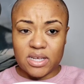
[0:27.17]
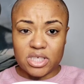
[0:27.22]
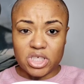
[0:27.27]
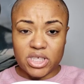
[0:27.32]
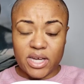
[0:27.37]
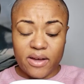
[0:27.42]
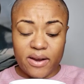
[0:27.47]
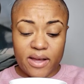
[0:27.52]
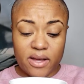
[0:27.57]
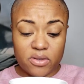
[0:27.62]

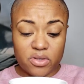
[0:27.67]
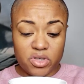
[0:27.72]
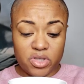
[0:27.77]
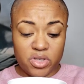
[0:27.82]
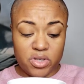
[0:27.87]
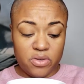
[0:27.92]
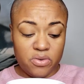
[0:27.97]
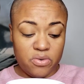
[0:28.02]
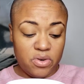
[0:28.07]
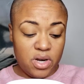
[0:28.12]
shout out
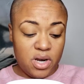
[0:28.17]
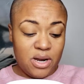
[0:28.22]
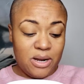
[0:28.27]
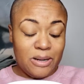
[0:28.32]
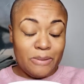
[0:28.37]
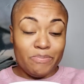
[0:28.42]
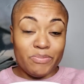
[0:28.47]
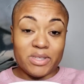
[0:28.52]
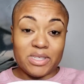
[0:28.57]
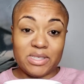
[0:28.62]
to
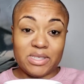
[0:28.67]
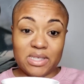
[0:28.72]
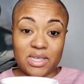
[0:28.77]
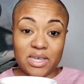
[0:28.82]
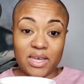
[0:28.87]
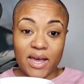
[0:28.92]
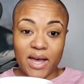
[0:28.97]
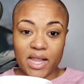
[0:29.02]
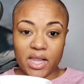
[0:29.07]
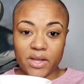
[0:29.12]

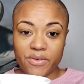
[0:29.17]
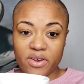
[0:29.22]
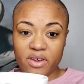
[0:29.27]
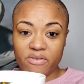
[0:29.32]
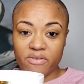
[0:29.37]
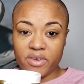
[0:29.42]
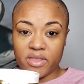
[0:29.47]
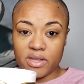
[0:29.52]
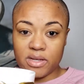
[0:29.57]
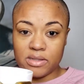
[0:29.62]
Z Gallery
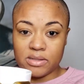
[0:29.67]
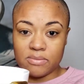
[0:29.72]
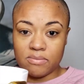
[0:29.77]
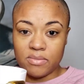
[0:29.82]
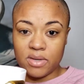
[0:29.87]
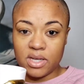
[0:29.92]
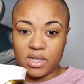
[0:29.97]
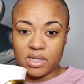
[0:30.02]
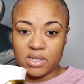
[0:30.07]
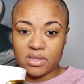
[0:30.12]
for these
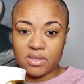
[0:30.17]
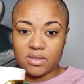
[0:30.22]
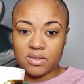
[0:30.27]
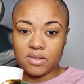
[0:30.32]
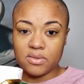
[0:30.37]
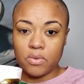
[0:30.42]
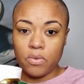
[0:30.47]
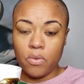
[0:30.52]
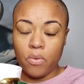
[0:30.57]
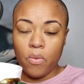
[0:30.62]

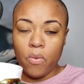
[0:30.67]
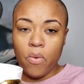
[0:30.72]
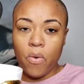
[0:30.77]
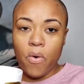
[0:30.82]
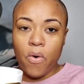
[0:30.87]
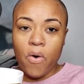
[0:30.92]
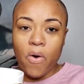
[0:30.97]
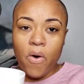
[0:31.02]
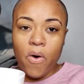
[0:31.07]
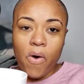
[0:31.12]
mugs.
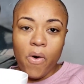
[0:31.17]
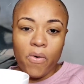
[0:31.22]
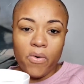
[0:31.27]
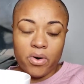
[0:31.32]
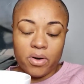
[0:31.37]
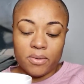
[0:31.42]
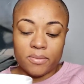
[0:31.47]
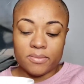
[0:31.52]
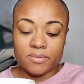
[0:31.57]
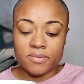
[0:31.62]

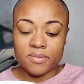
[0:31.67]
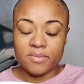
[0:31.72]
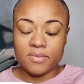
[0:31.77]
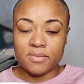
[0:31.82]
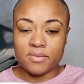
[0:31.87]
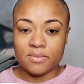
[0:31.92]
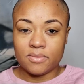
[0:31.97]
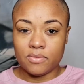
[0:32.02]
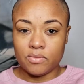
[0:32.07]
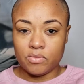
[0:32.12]
Woo!
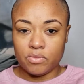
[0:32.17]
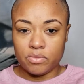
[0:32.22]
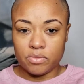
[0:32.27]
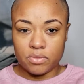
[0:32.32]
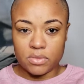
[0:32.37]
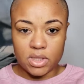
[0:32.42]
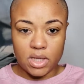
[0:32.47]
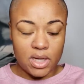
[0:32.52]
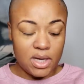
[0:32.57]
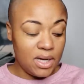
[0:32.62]

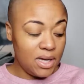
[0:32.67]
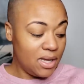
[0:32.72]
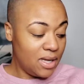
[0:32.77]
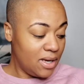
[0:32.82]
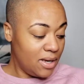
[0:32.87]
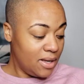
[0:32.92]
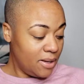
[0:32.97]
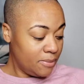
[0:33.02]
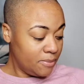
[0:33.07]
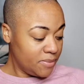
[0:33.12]

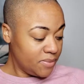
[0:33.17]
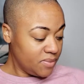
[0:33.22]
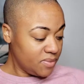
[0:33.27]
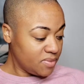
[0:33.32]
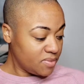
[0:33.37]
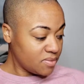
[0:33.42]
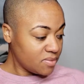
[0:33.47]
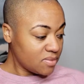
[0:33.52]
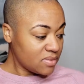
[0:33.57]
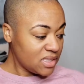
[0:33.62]
Honey,
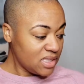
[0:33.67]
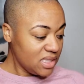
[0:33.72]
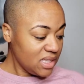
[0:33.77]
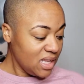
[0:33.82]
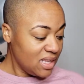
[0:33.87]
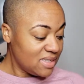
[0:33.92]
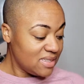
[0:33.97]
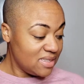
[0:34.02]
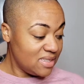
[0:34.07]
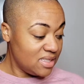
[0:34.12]

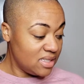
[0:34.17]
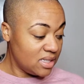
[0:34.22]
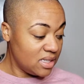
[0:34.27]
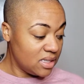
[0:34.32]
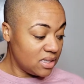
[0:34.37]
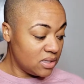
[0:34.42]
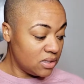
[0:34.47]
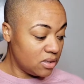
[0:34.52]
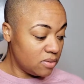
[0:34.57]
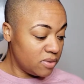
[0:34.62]
still a
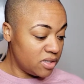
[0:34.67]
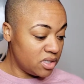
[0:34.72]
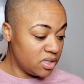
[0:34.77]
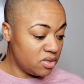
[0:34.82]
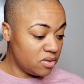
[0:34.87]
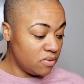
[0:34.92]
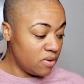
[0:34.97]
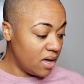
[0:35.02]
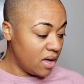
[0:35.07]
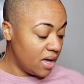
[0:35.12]
little bit
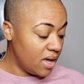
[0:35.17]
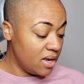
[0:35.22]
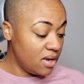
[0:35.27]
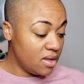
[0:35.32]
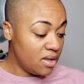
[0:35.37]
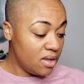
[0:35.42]
too hot.